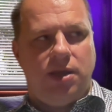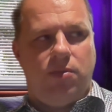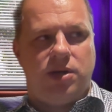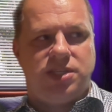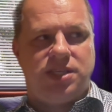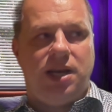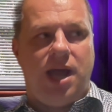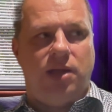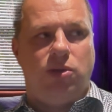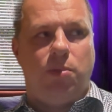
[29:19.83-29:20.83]
still
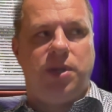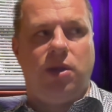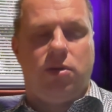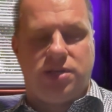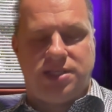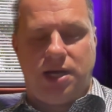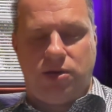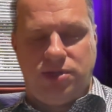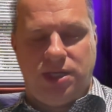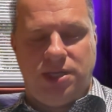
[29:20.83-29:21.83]
adopting or start
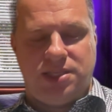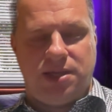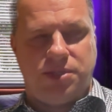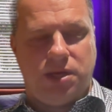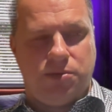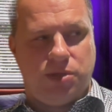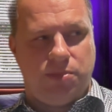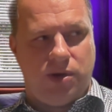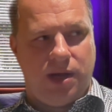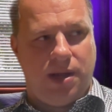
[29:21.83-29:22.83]
using this subscription
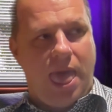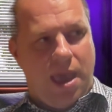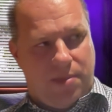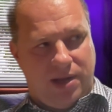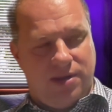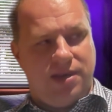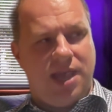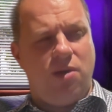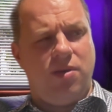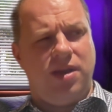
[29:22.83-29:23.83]
product. But
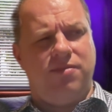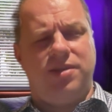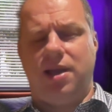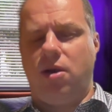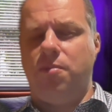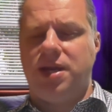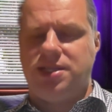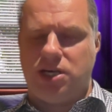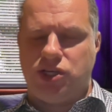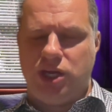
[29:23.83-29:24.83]
now, if the
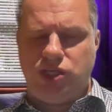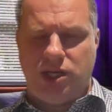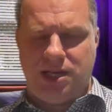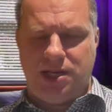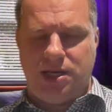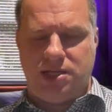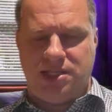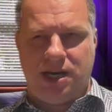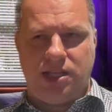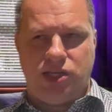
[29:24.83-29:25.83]
companies are changing their
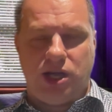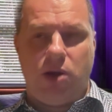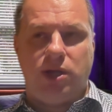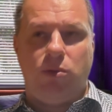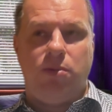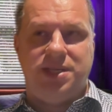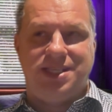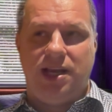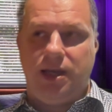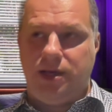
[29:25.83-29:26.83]
strategy, how they will be
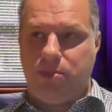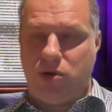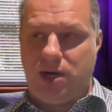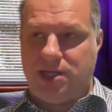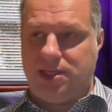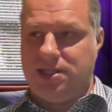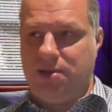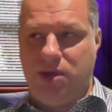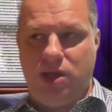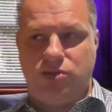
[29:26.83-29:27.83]
selling the products,
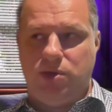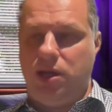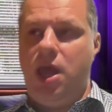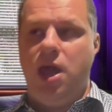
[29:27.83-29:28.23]
as we